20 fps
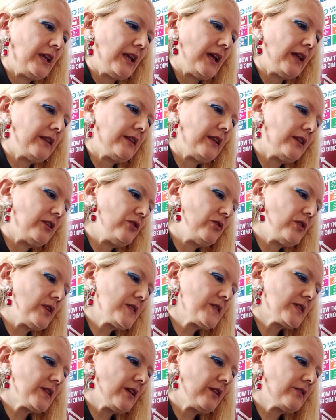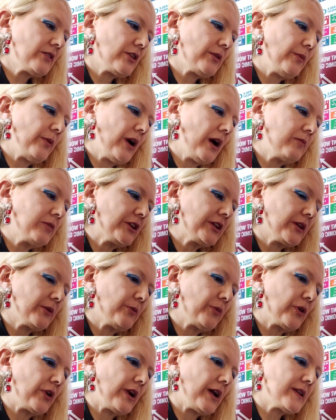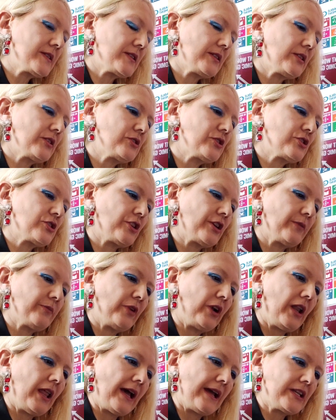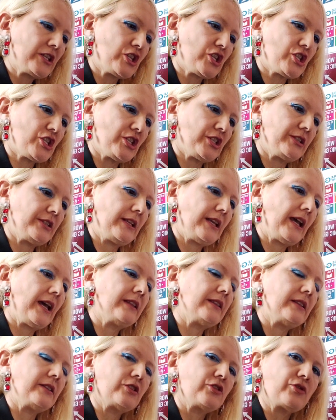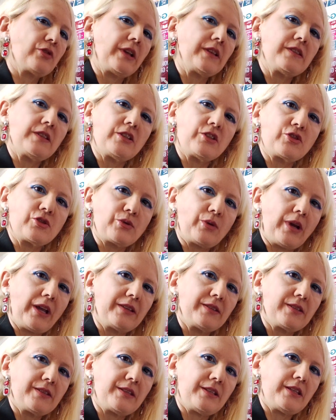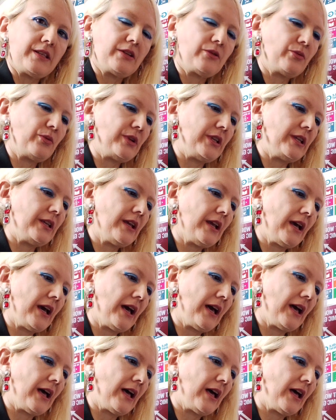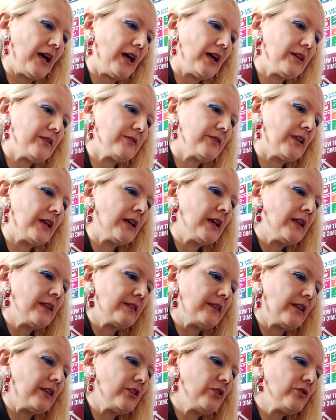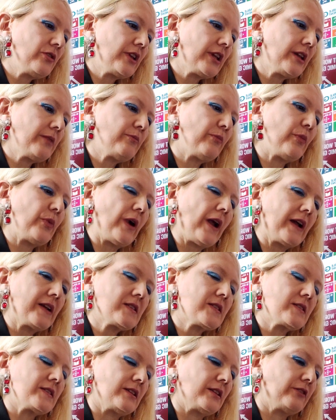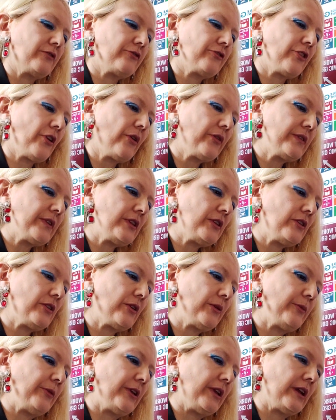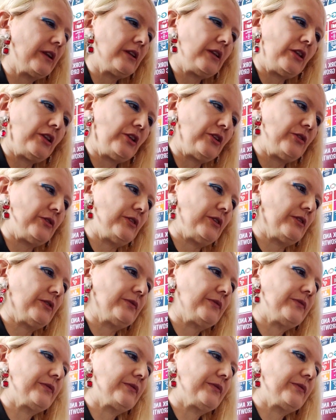and the USA, the Republican President Trump election. And 2020, we had the UK Brexit from the European Union.